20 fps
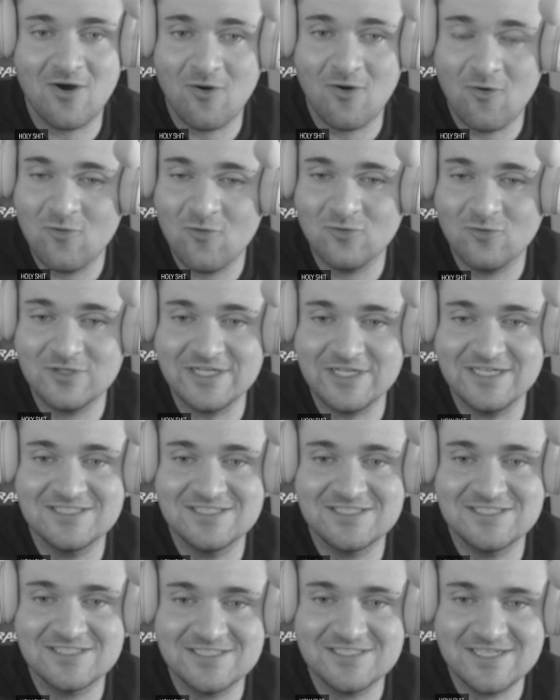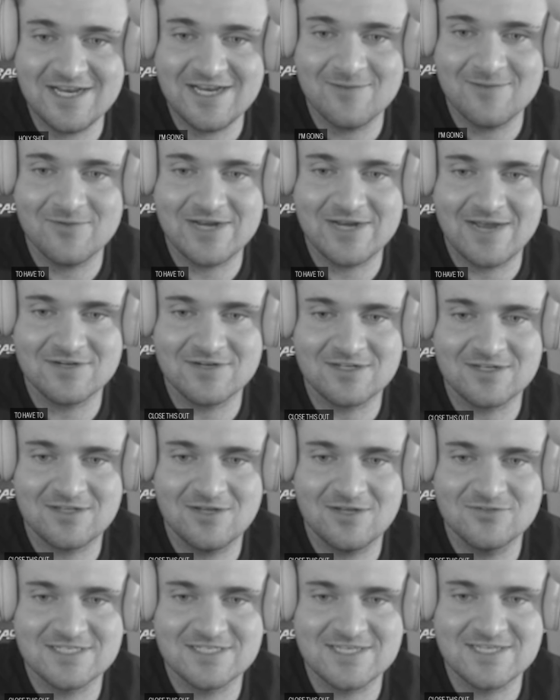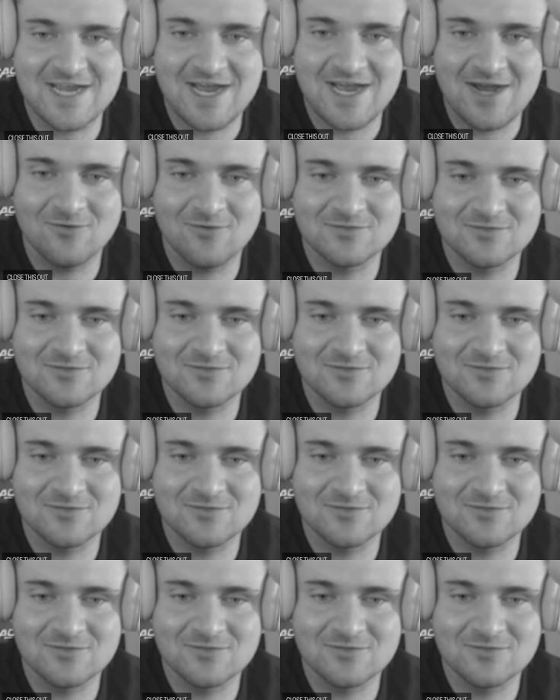Holy shit, I'm gonna have to close this out.